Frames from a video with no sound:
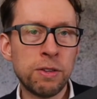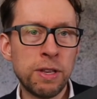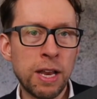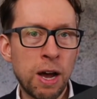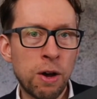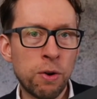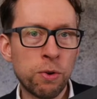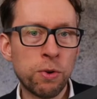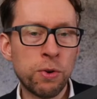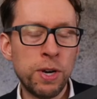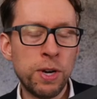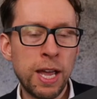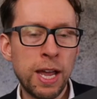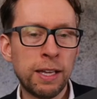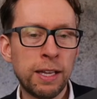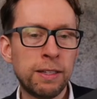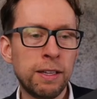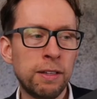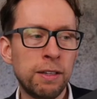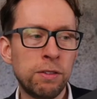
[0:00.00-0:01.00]
now
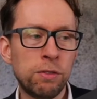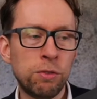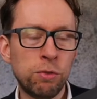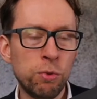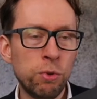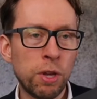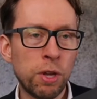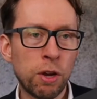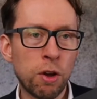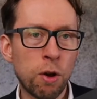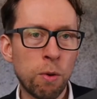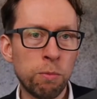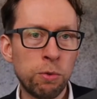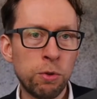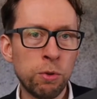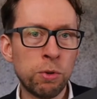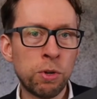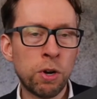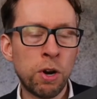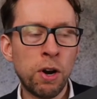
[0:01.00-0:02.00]
connected to the
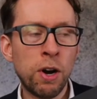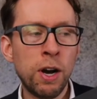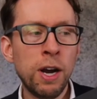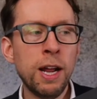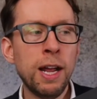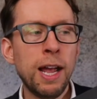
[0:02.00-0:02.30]
computer